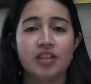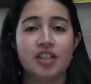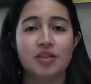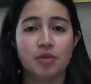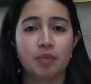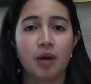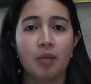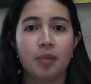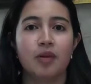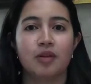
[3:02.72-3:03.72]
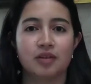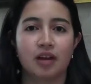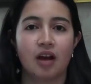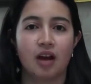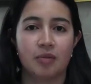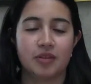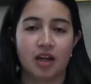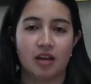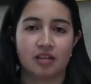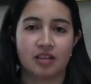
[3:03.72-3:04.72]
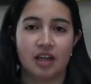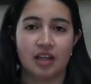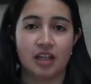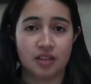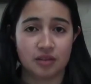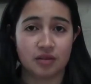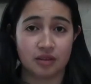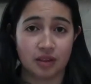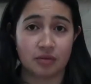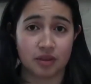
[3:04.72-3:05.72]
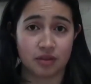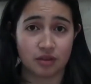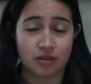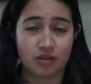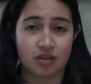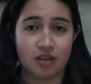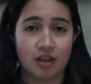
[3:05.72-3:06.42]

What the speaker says: need to bubble the carbon dioxide into the liquid solution,